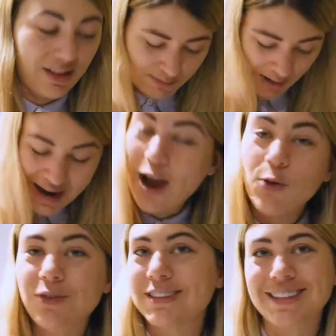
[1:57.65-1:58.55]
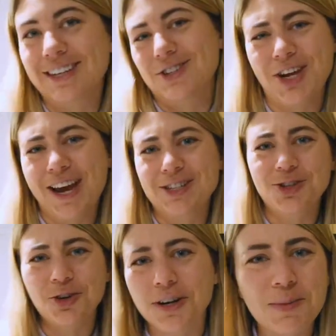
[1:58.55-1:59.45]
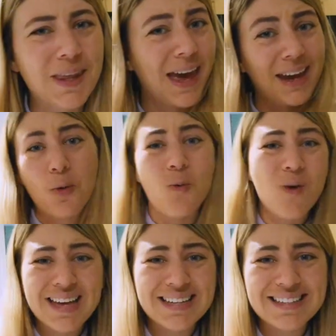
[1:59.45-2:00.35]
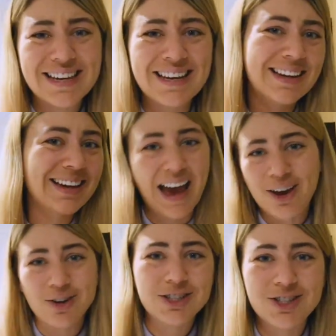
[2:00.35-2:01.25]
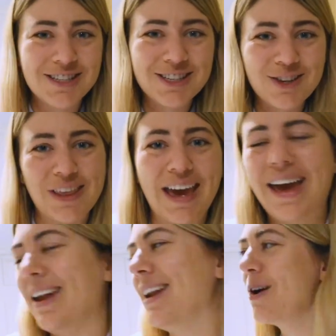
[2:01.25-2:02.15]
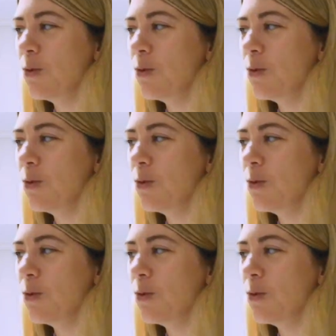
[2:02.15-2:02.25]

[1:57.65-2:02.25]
my outfit's going to change, and you're going to be like, what? How could she do that?